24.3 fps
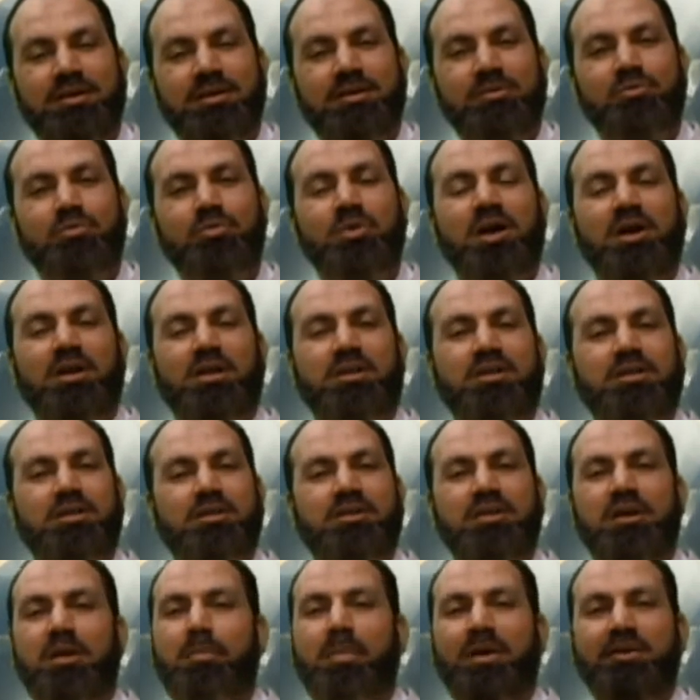wealth,
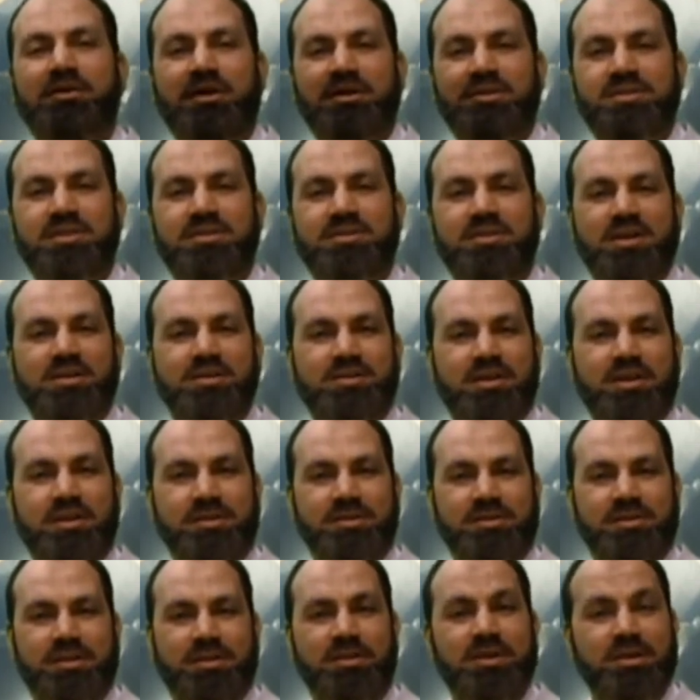the abundance, the
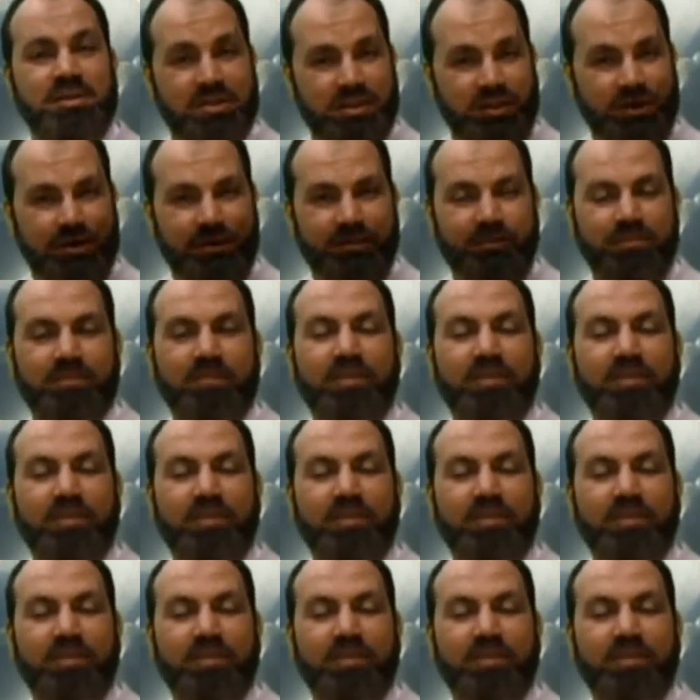sustenance, rizq.